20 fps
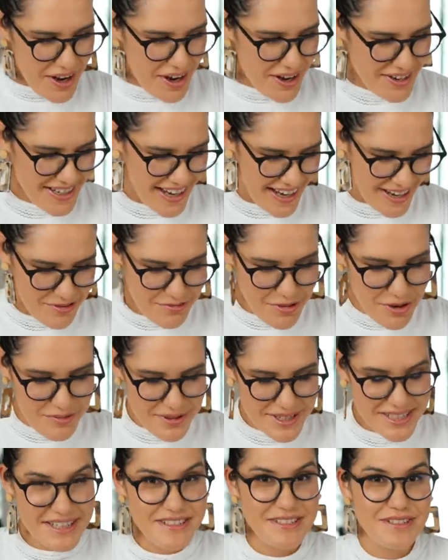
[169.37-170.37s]
Okay, what
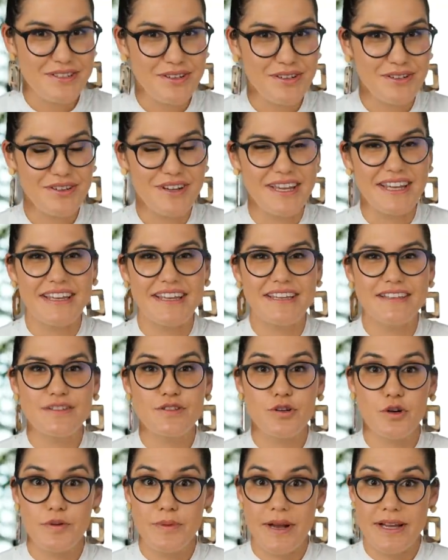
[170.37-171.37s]
we need to do is
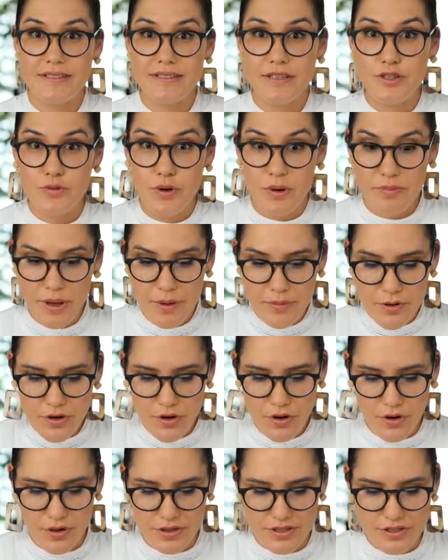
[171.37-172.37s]
talk about Sichuan
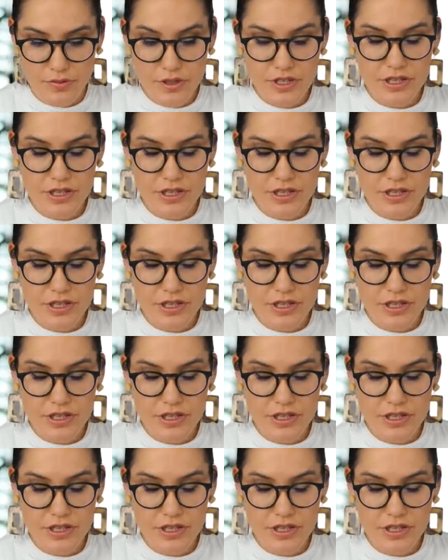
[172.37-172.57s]
peppercorns,